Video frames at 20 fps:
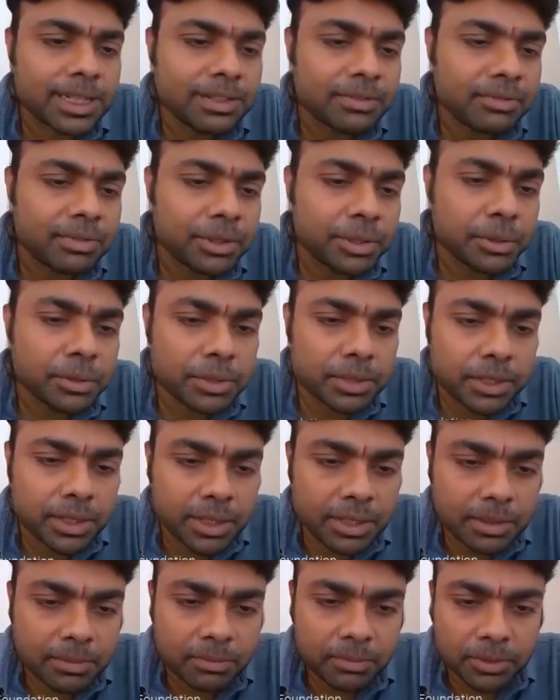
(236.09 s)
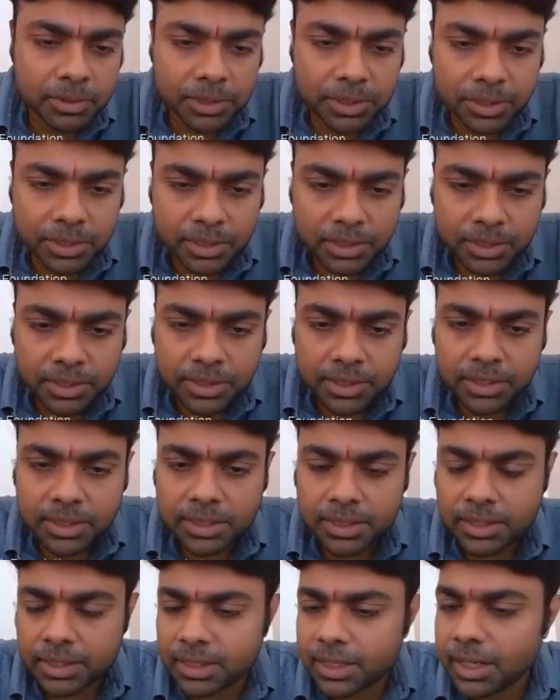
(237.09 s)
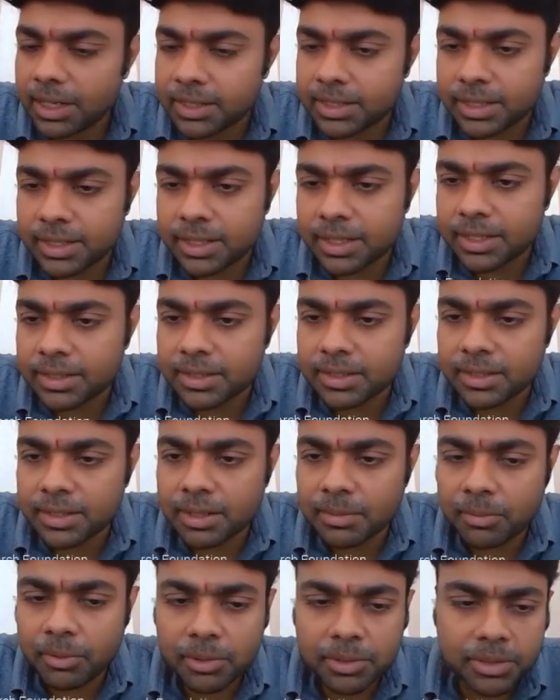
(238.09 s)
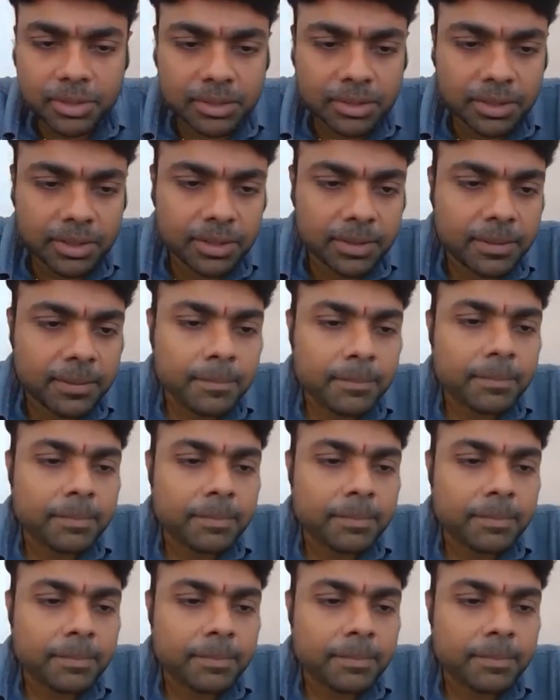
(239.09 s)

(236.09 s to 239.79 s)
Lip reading: in a fiduciary position, classic case is a depository,